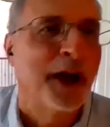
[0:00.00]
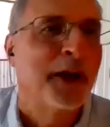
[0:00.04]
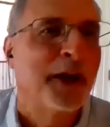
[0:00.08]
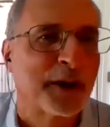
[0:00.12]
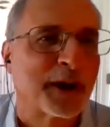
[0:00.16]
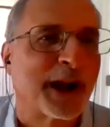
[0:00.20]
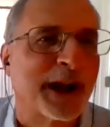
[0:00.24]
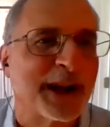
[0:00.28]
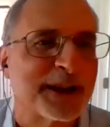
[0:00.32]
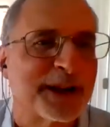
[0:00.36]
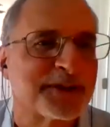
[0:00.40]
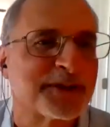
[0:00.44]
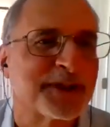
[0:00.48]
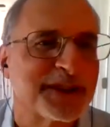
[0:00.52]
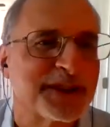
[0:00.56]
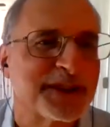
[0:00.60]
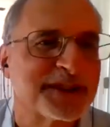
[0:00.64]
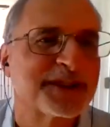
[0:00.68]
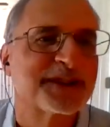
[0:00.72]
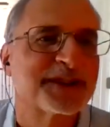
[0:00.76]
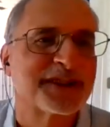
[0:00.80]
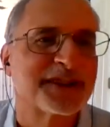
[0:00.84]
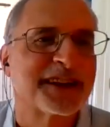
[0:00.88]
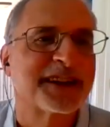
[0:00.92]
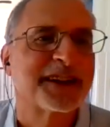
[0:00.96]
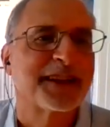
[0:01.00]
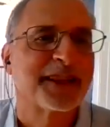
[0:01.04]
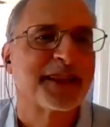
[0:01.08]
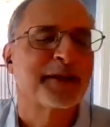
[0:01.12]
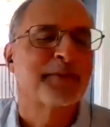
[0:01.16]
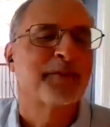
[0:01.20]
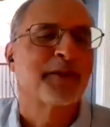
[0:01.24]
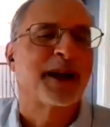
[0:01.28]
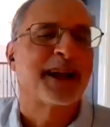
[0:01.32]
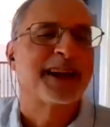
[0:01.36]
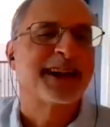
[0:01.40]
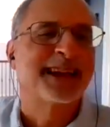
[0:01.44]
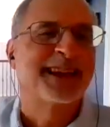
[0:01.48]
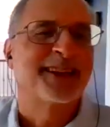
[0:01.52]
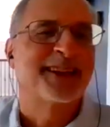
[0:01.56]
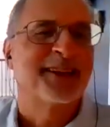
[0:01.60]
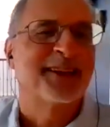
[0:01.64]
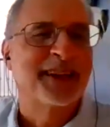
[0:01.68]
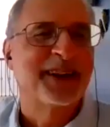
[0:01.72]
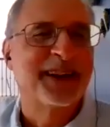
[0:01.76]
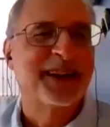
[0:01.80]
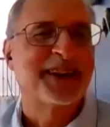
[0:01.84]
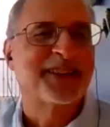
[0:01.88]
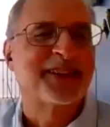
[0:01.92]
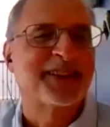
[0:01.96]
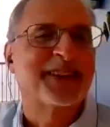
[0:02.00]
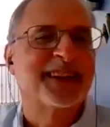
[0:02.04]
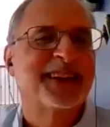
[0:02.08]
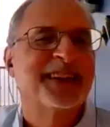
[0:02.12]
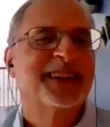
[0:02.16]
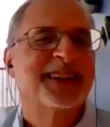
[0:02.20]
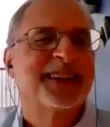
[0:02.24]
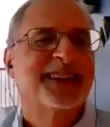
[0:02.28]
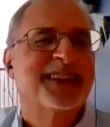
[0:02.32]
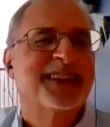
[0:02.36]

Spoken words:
in other countries instead of them writing it on us.